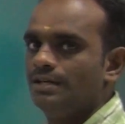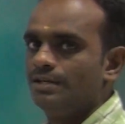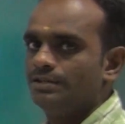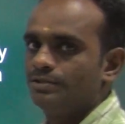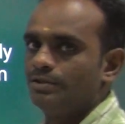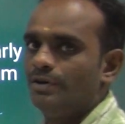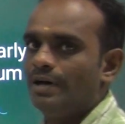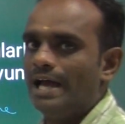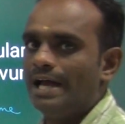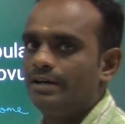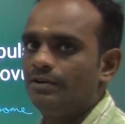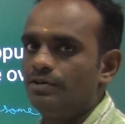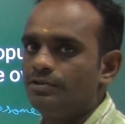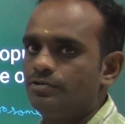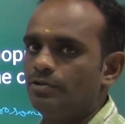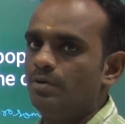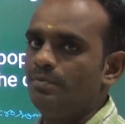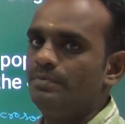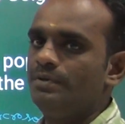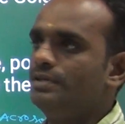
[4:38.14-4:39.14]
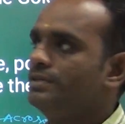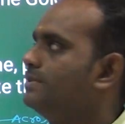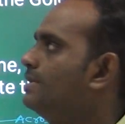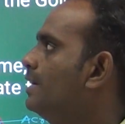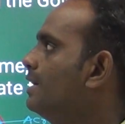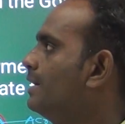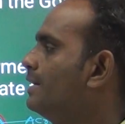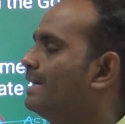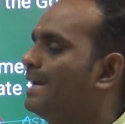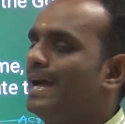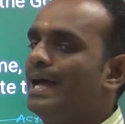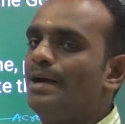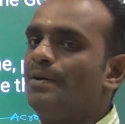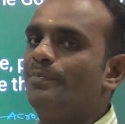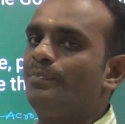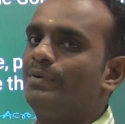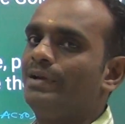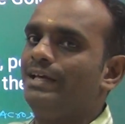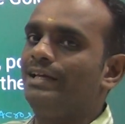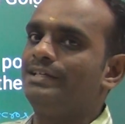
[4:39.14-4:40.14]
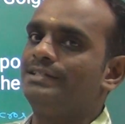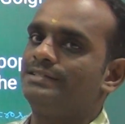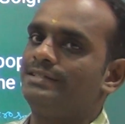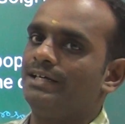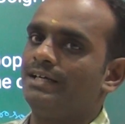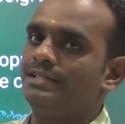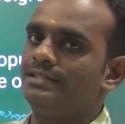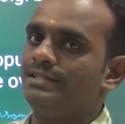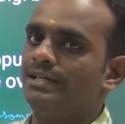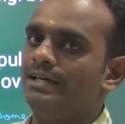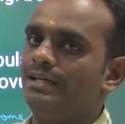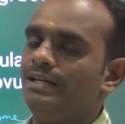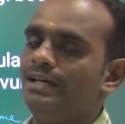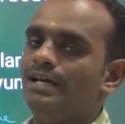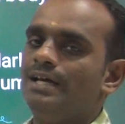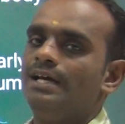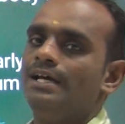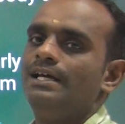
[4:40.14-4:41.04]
So acrosome is a cap-like structure.